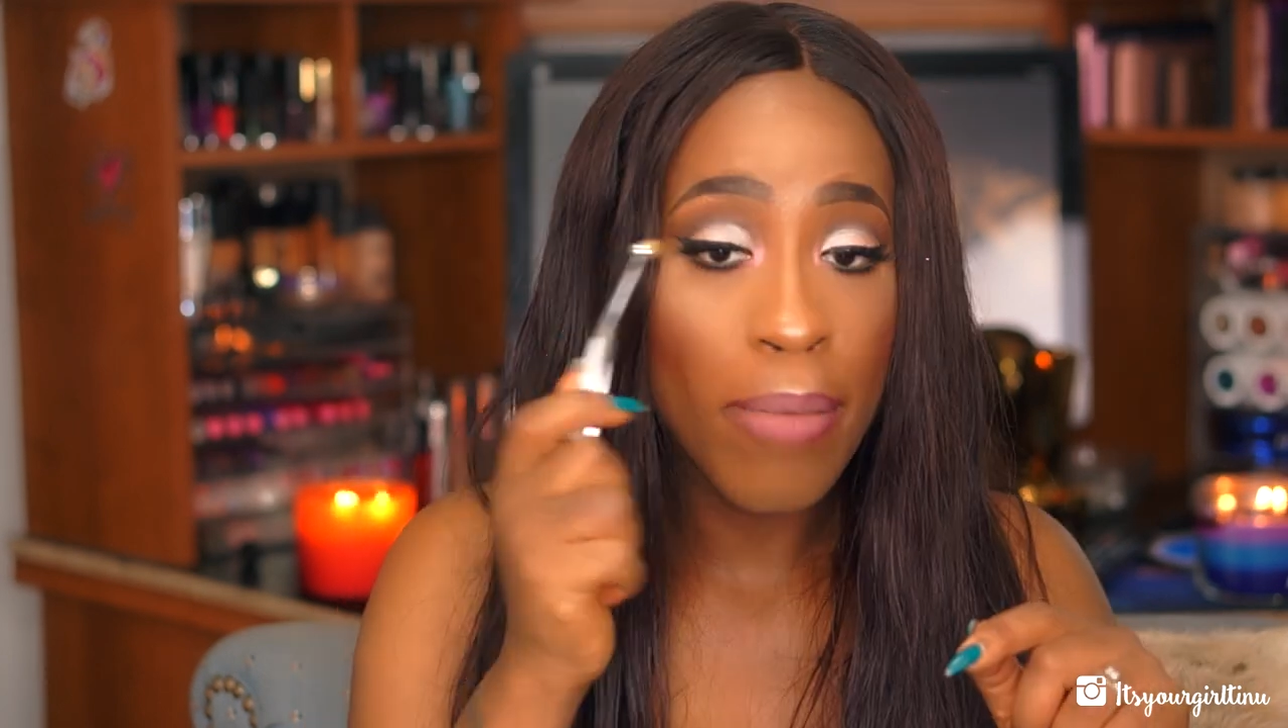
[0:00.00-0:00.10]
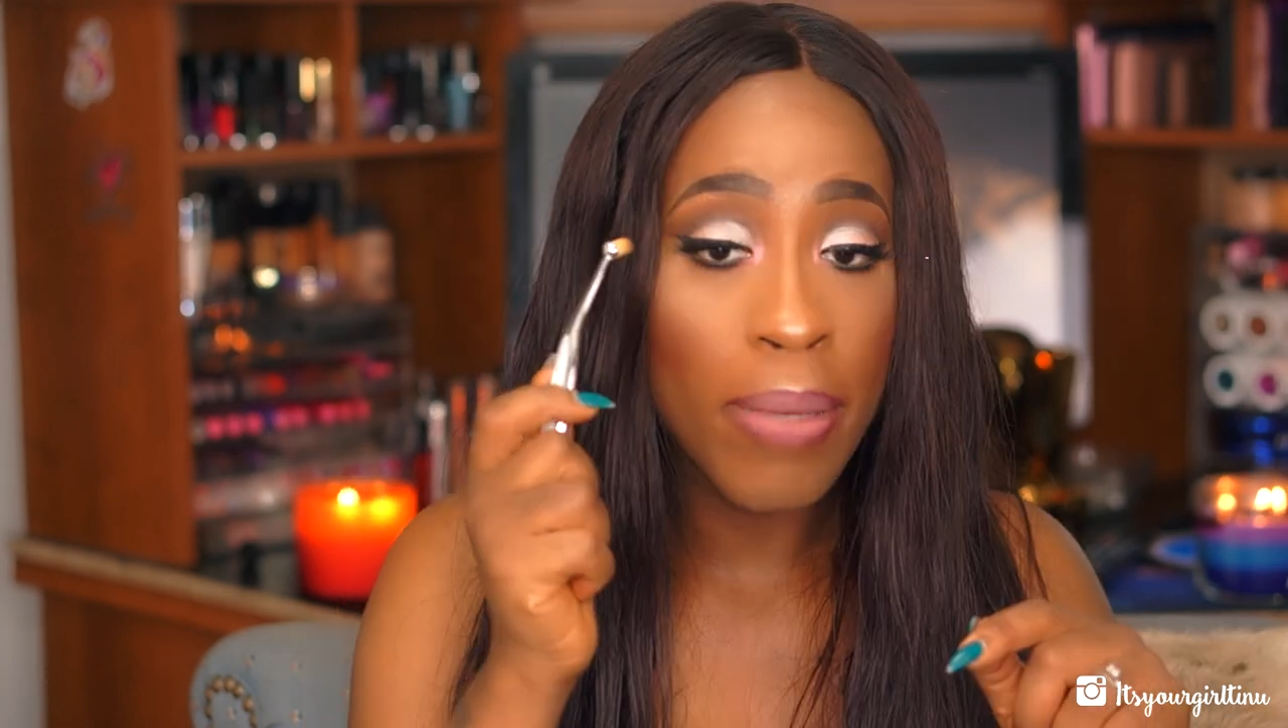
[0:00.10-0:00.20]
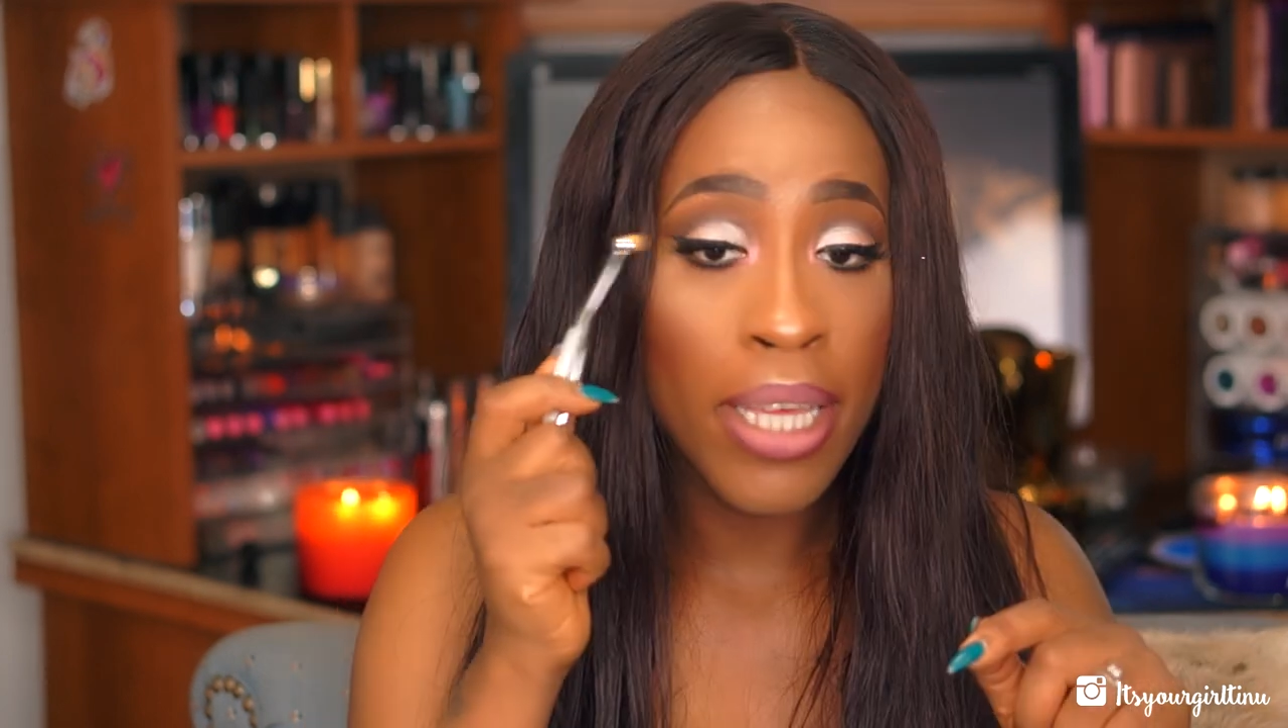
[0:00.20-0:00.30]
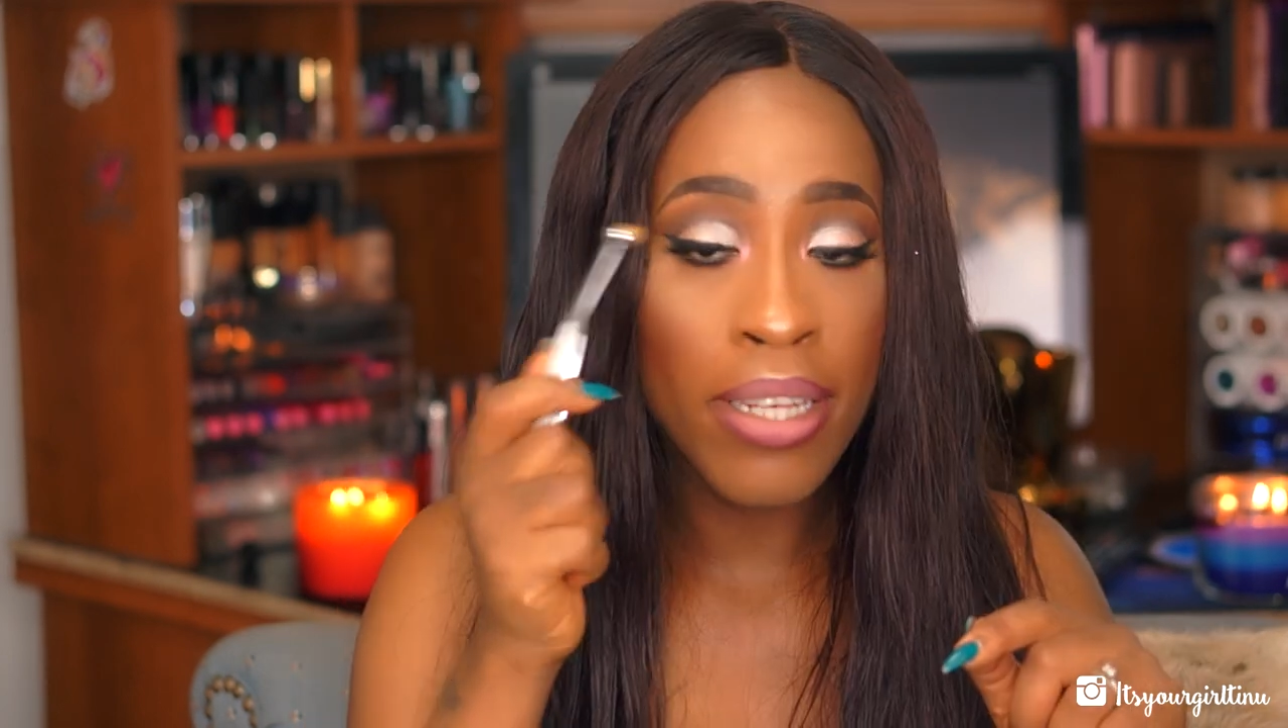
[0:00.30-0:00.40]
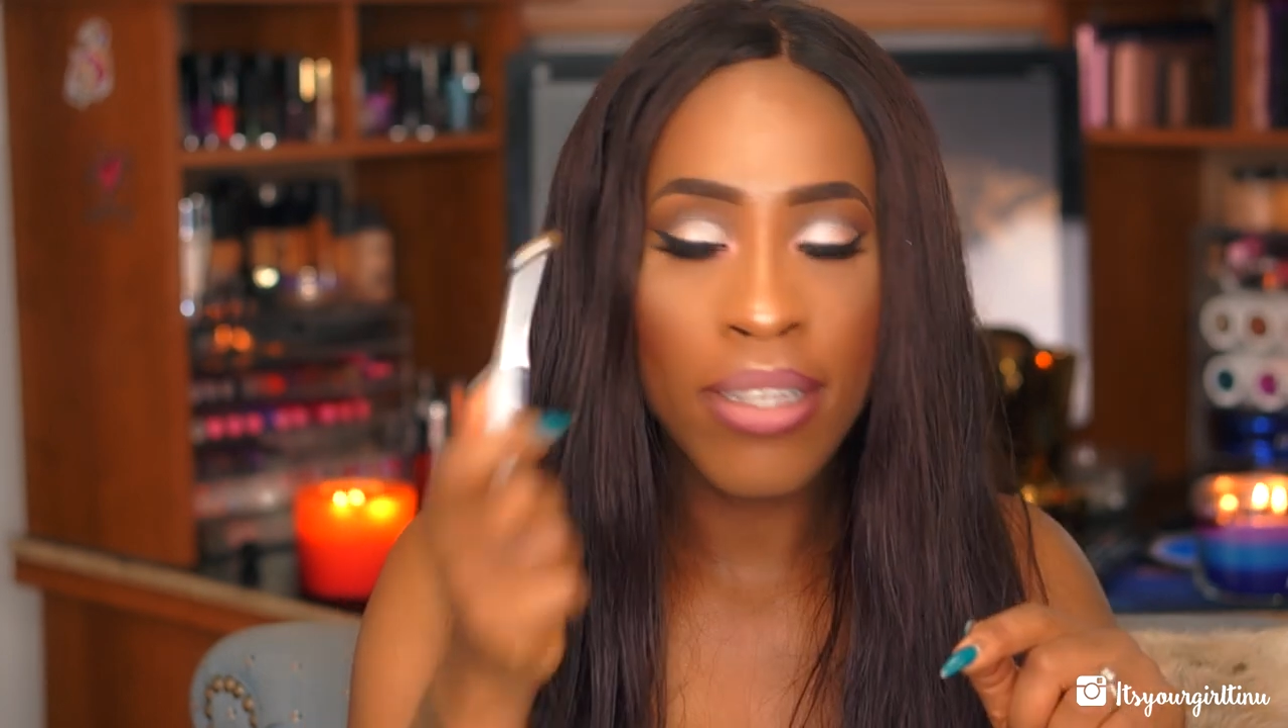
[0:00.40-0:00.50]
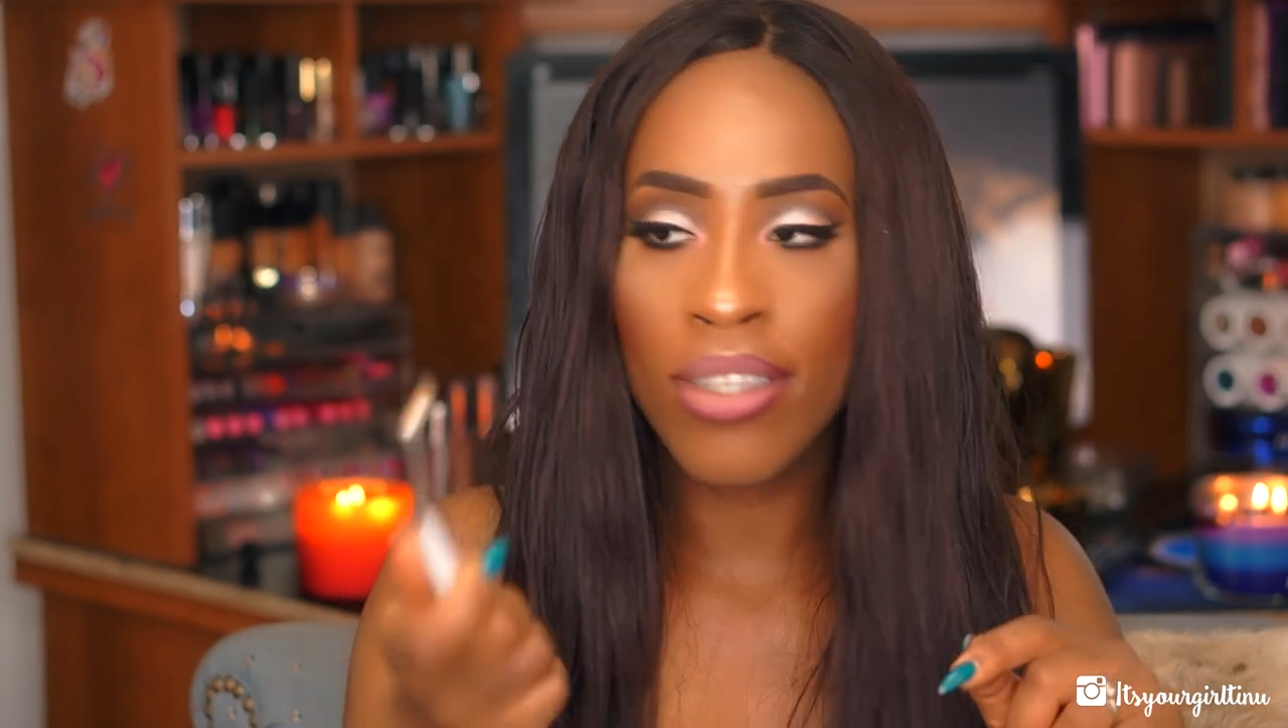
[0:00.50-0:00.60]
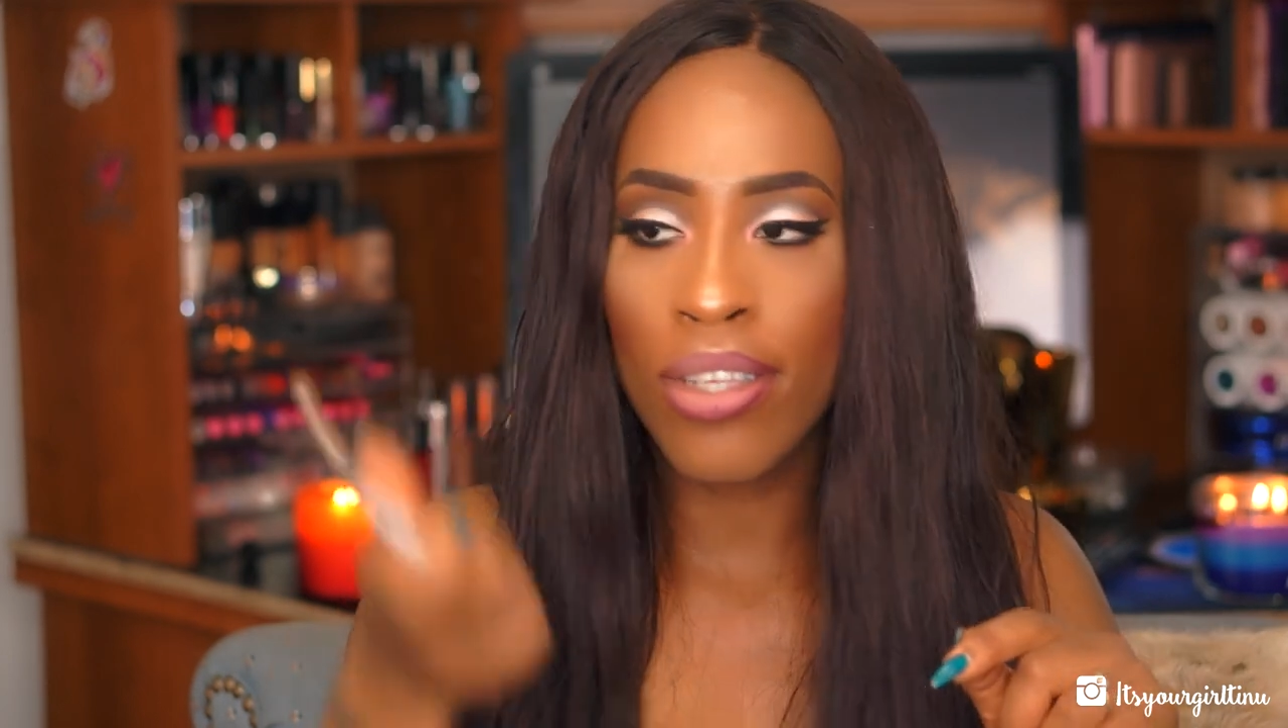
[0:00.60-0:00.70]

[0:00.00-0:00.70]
came in,